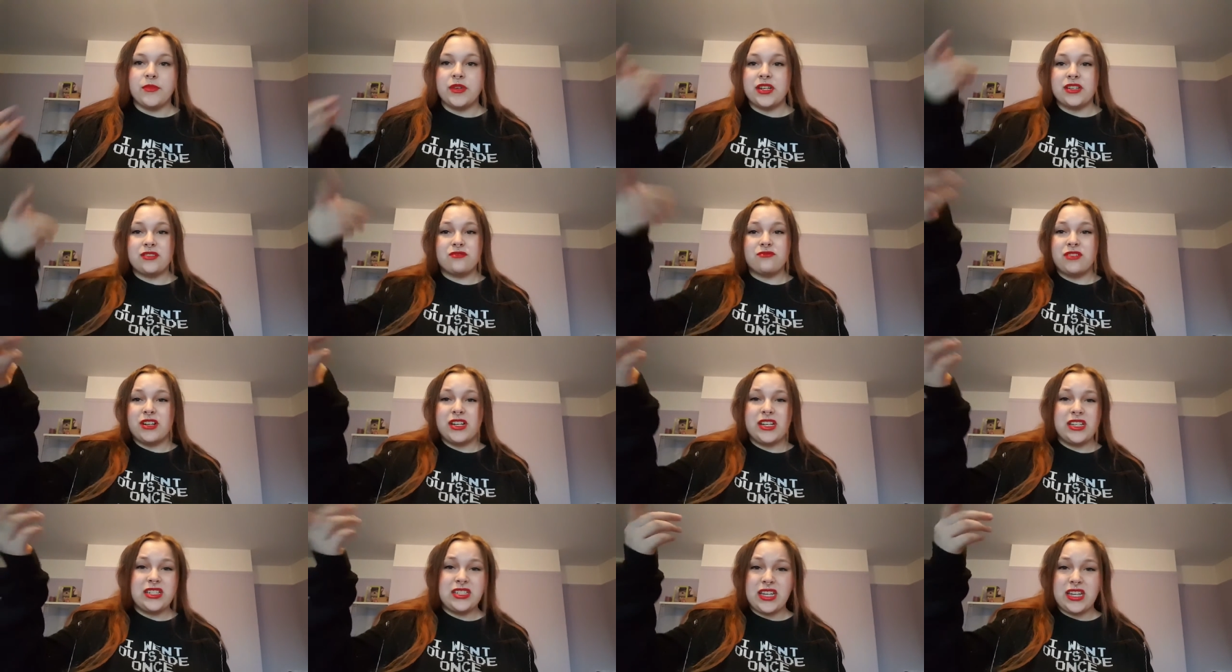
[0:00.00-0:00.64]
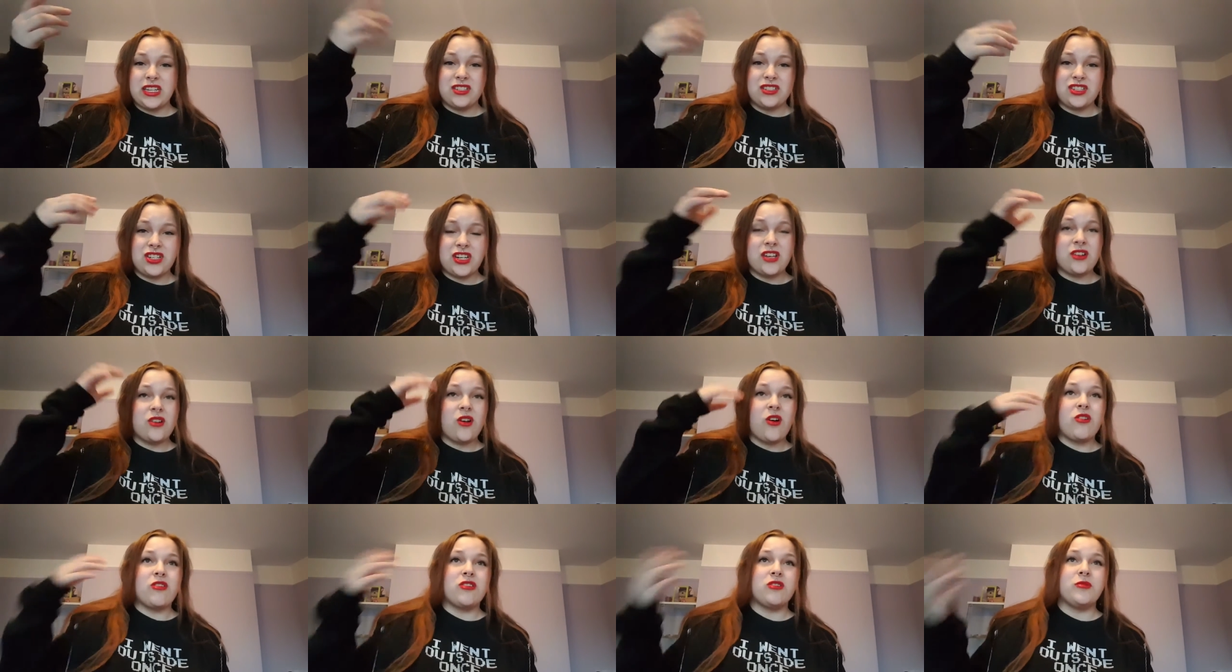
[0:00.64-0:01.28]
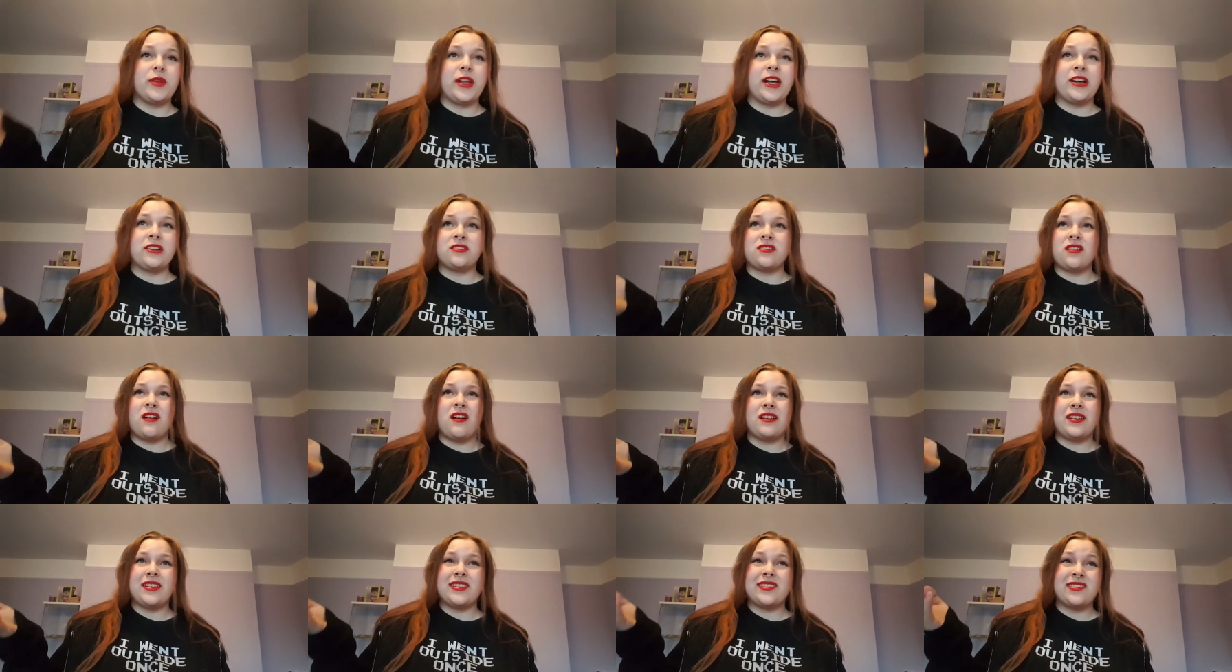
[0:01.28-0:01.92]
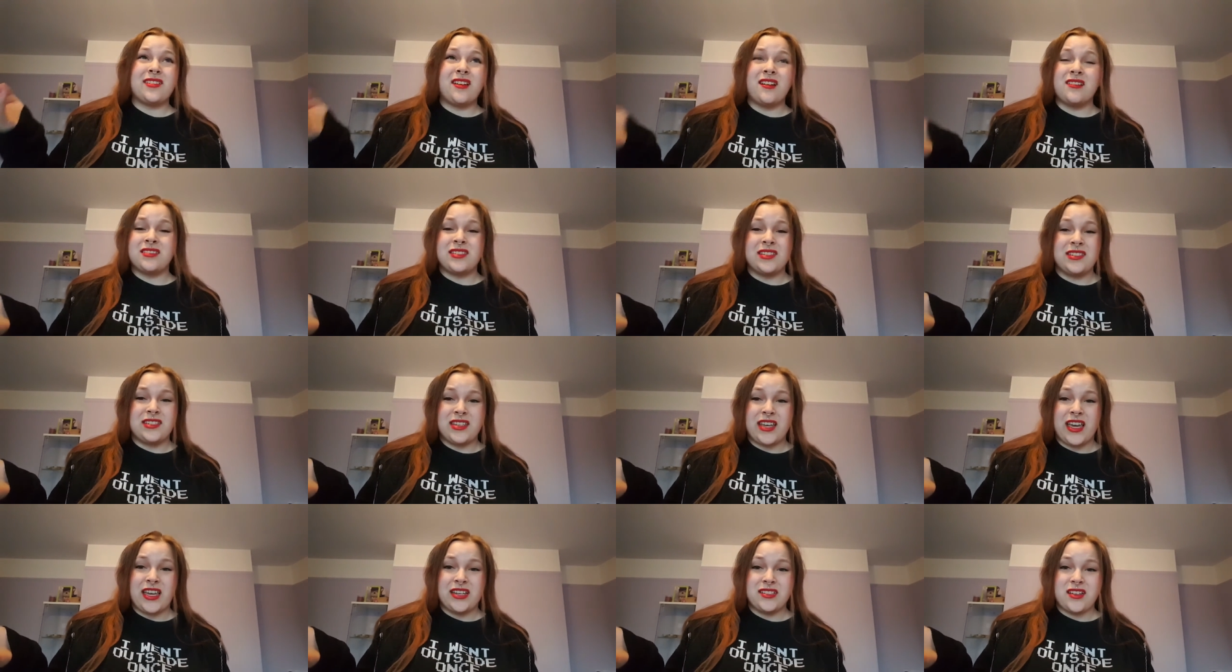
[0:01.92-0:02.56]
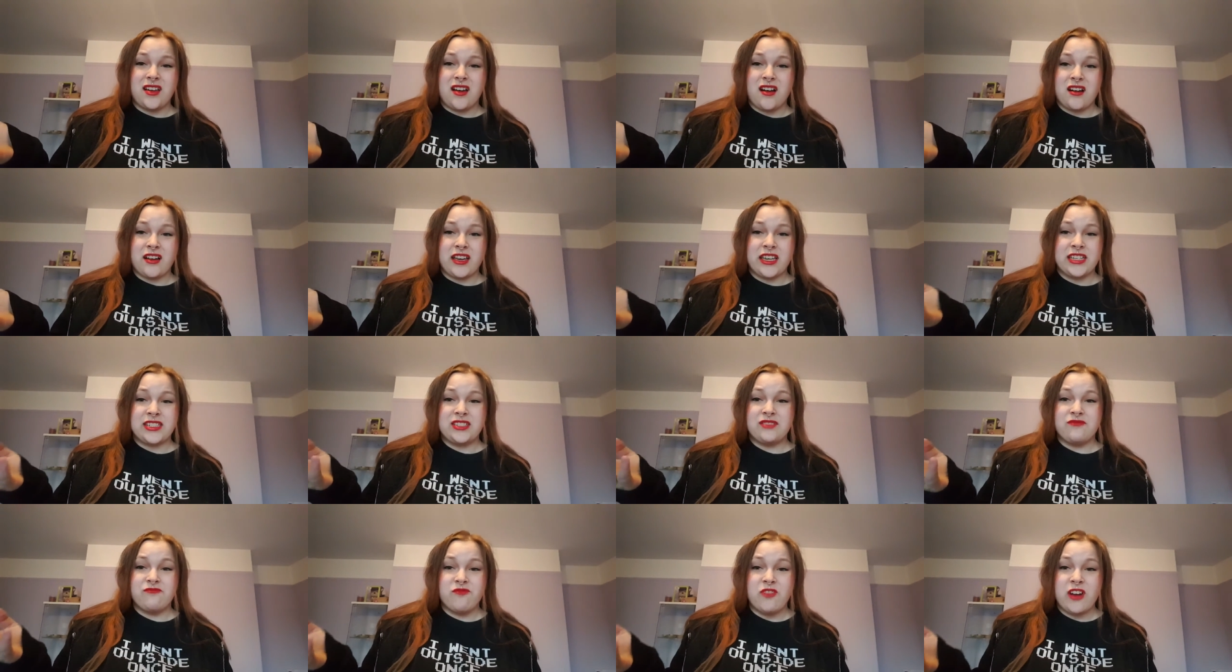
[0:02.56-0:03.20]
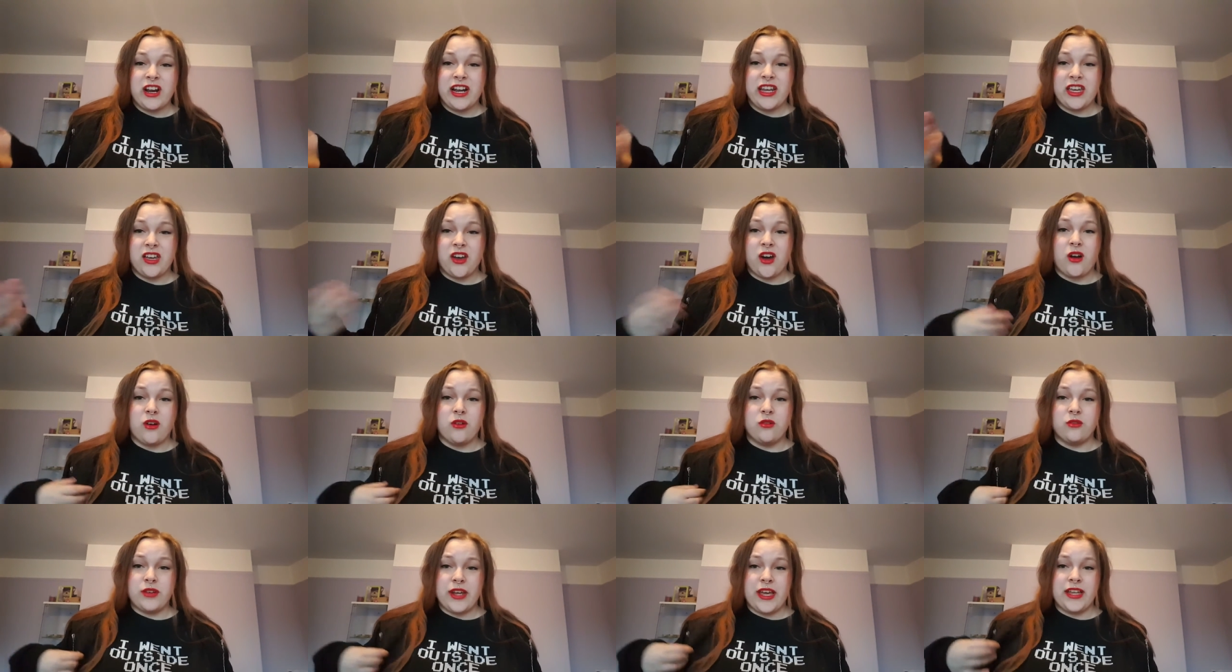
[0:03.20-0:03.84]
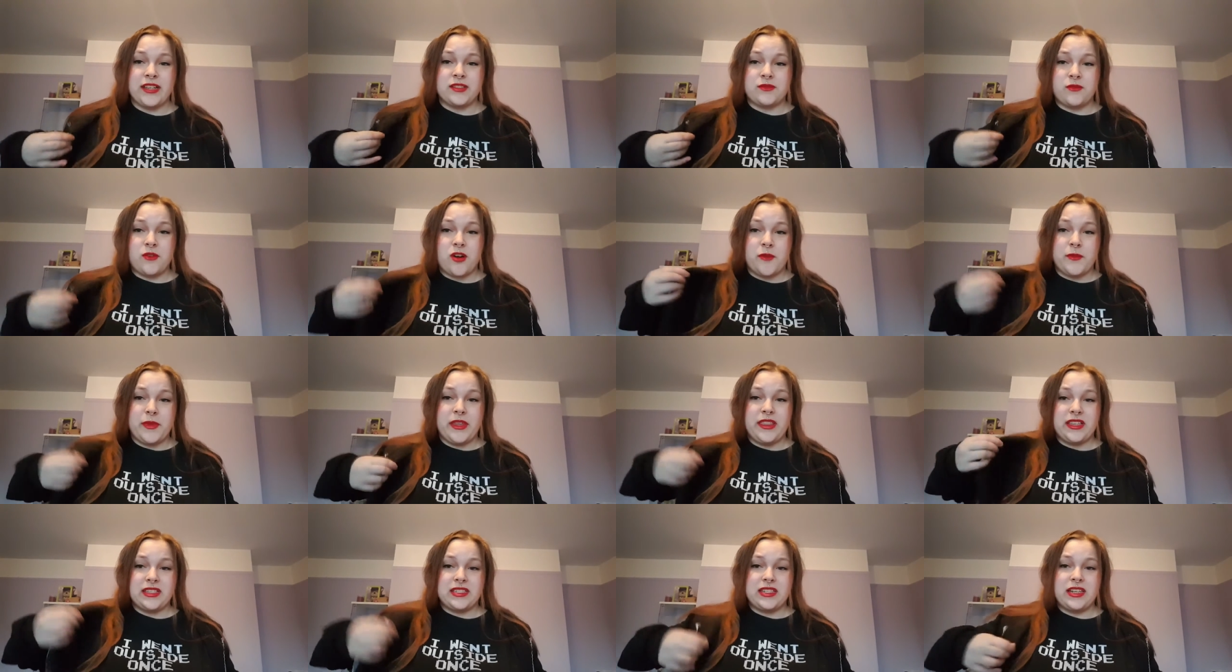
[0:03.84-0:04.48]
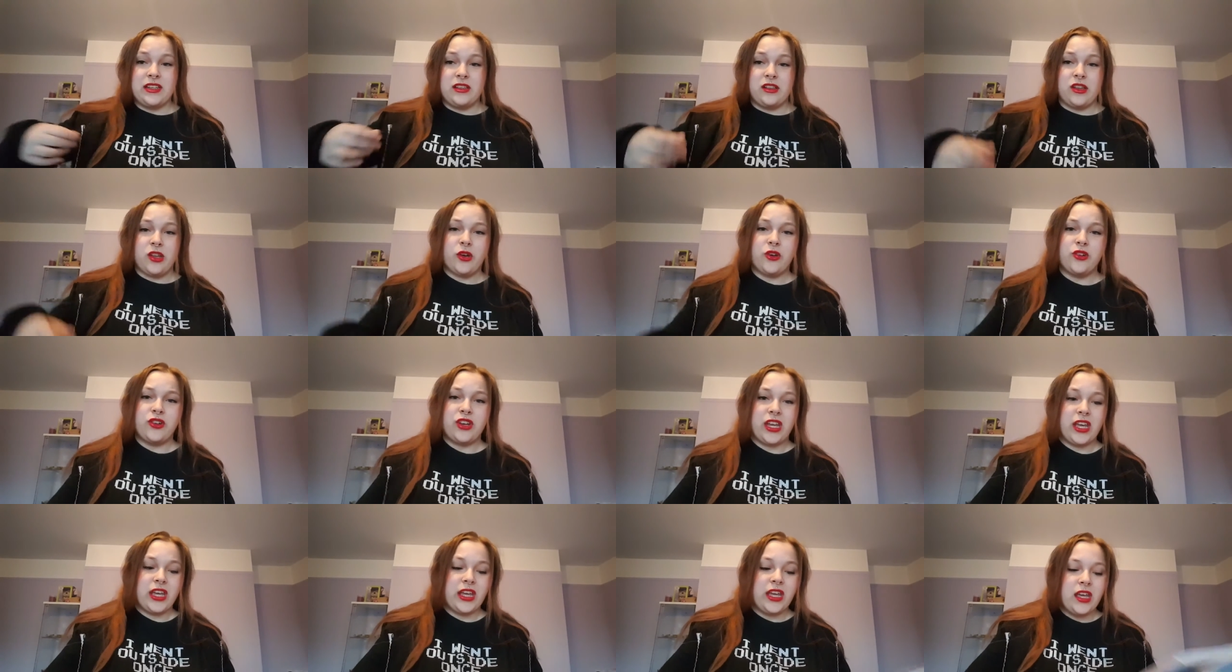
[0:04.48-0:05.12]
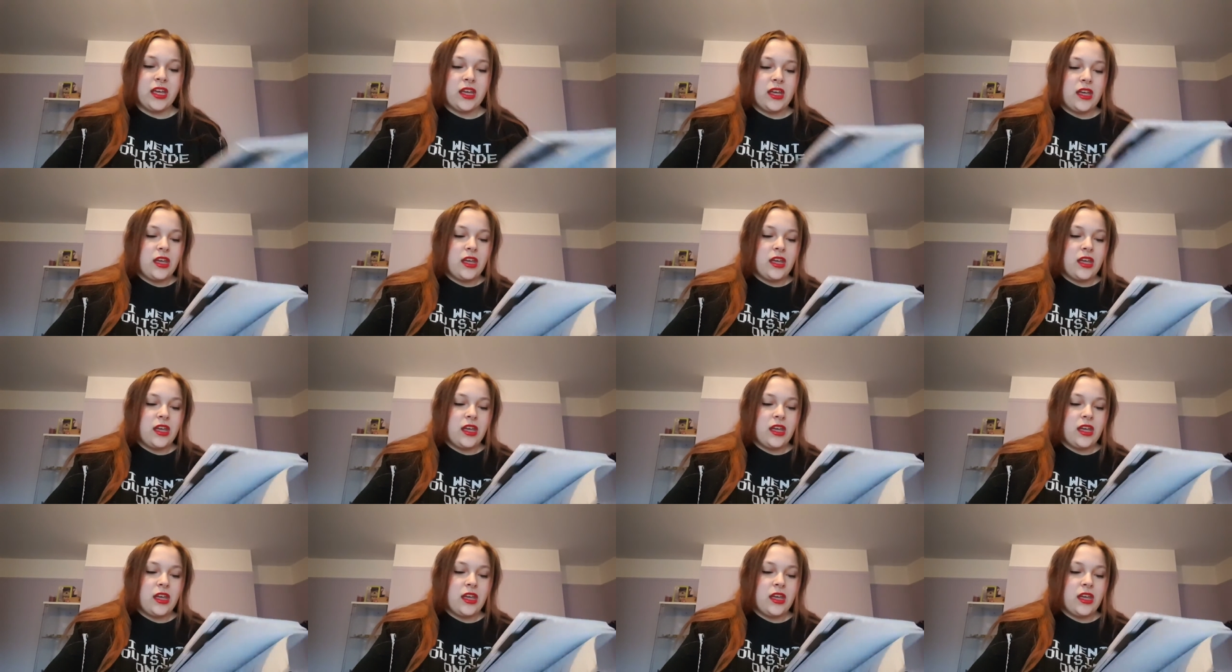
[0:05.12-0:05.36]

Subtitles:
but it's really dingy and horrible outside, it's starting to get dark, it's really cold, hence why I'm in this little hoodie.